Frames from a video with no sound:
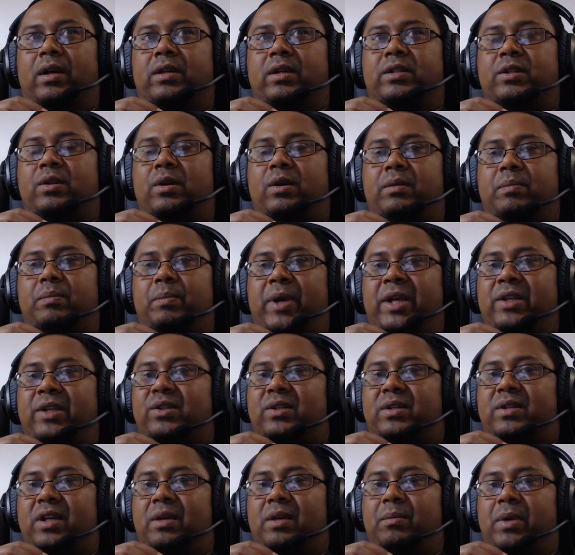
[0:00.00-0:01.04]
It's not
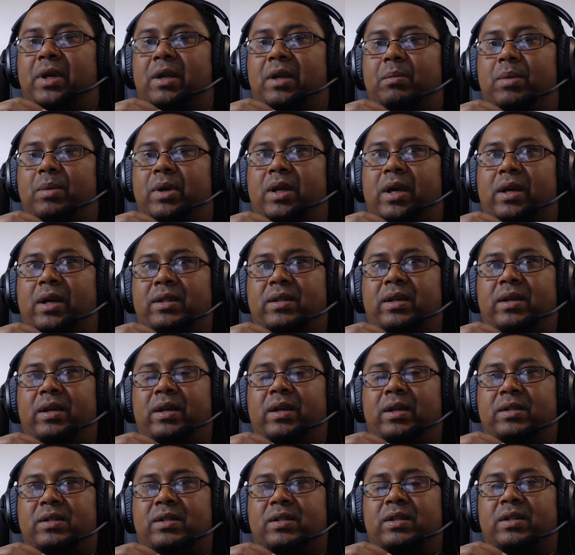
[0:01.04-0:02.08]
mainstream yet, but I think
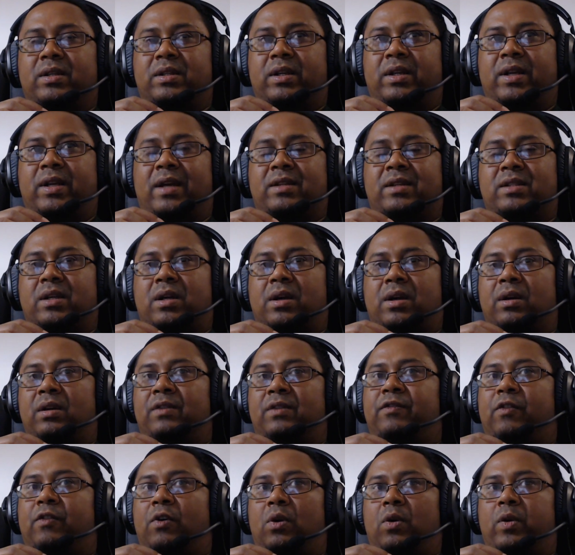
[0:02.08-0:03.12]
it has a
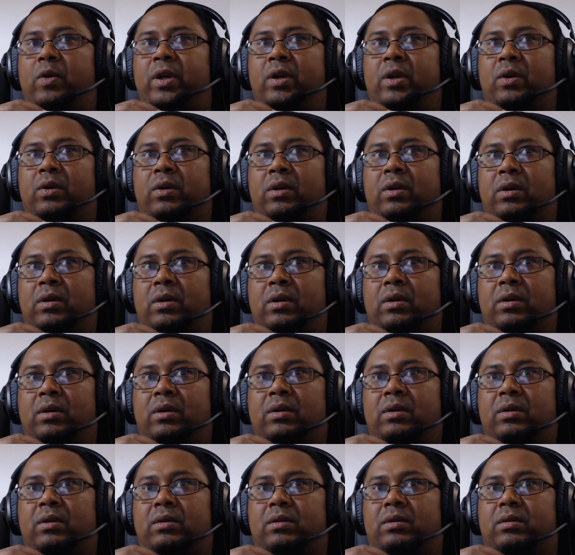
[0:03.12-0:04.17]
cult following on
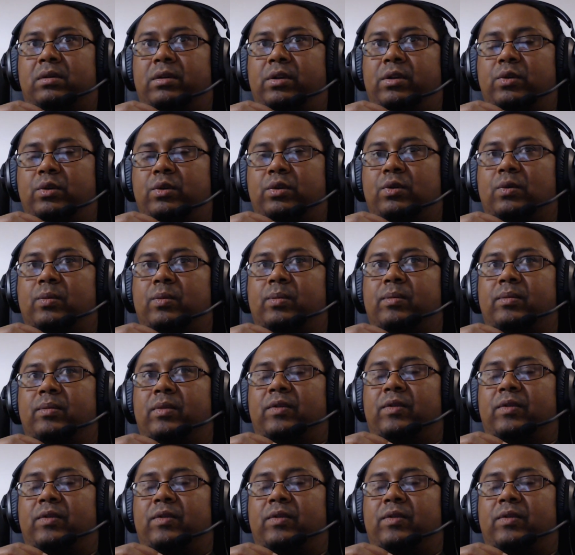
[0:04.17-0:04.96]
YouTube.